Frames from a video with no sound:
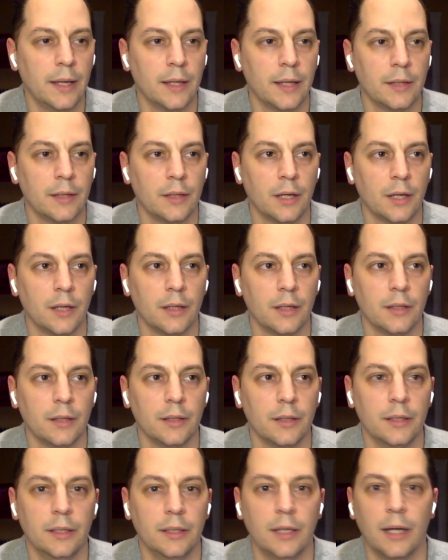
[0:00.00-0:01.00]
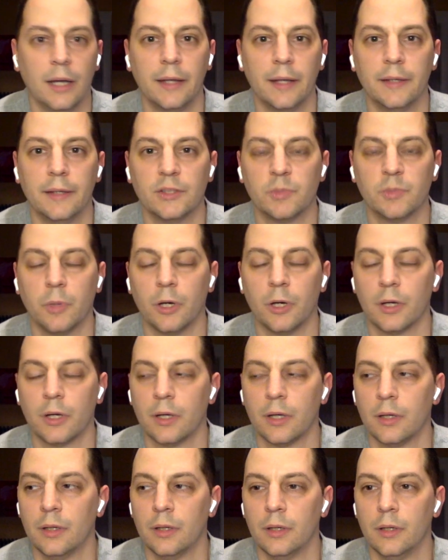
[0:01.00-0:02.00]
and he got his
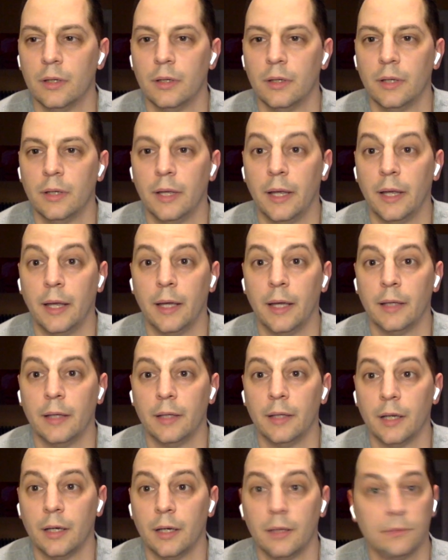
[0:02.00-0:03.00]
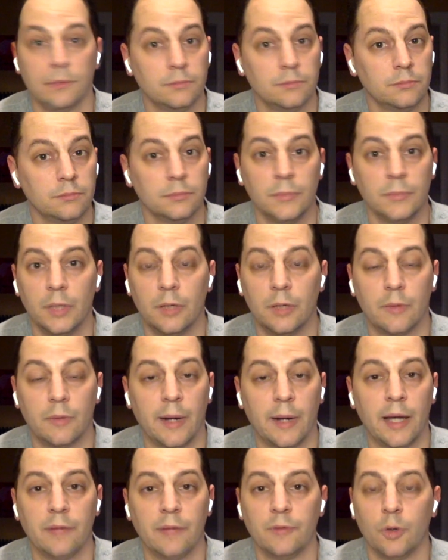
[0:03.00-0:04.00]
book, and it
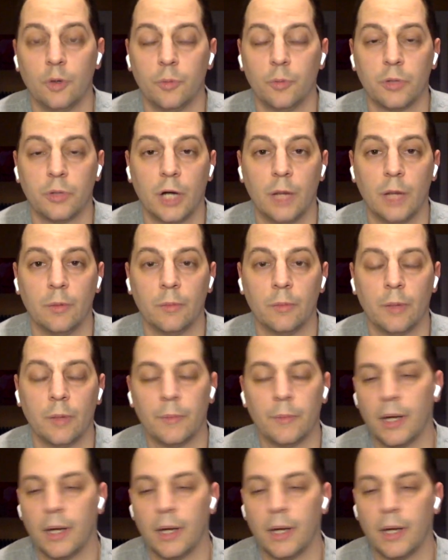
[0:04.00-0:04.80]
arrived no problem.